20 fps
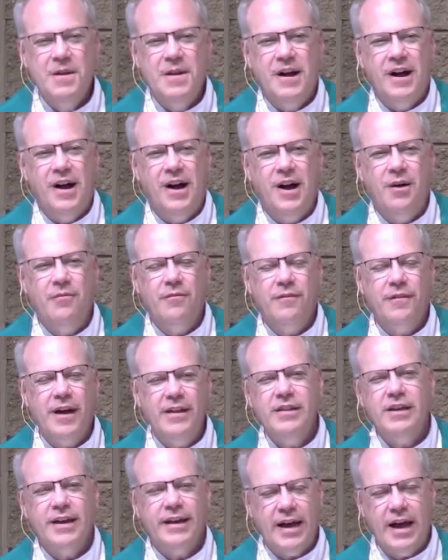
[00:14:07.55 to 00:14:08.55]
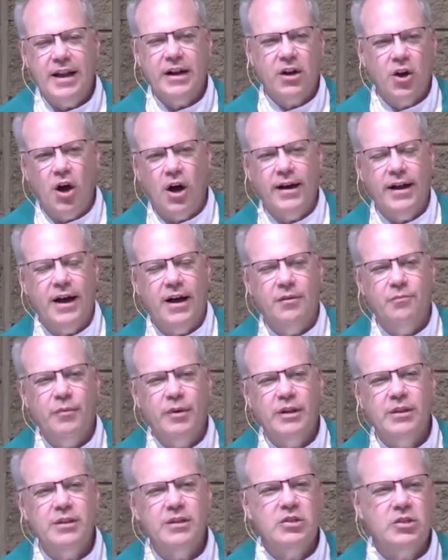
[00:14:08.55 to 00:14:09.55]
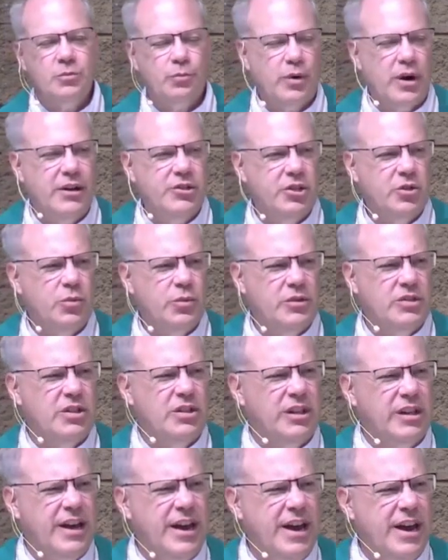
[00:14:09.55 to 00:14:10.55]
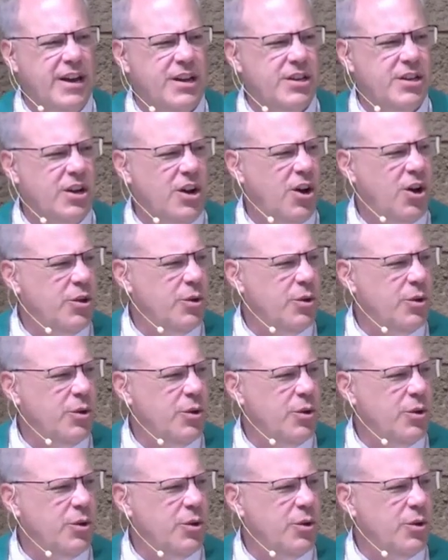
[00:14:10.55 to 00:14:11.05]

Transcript: Um, finally, I kind of caught on. But this project was delayed. You know, there